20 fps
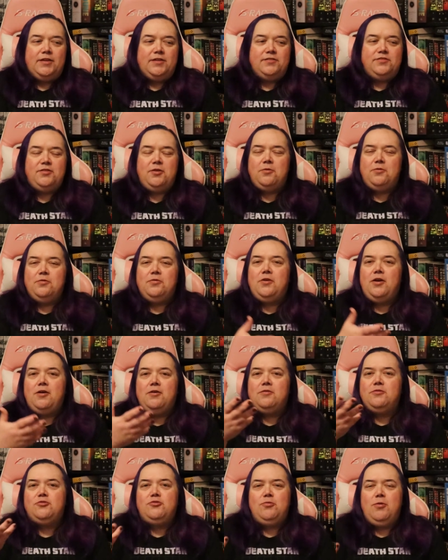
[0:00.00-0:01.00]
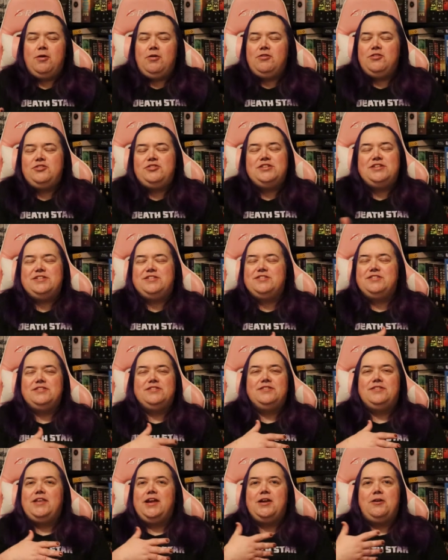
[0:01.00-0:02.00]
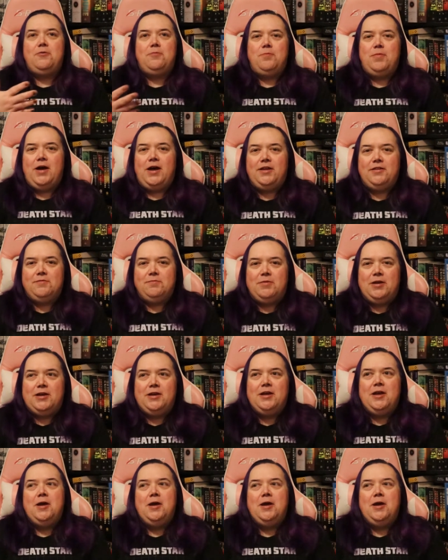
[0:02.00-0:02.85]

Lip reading: So they're trilogies, they don't bother me.